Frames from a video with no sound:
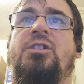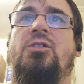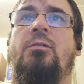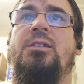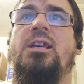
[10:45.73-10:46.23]

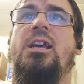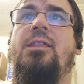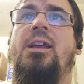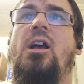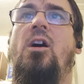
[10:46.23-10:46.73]
historians.
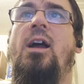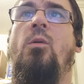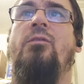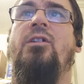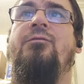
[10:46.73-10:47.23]
They are,
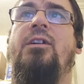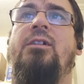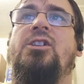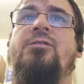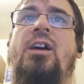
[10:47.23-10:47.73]
however, a
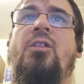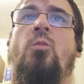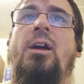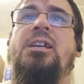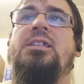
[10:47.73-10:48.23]
variation of other
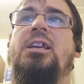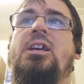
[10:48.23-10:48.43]
ways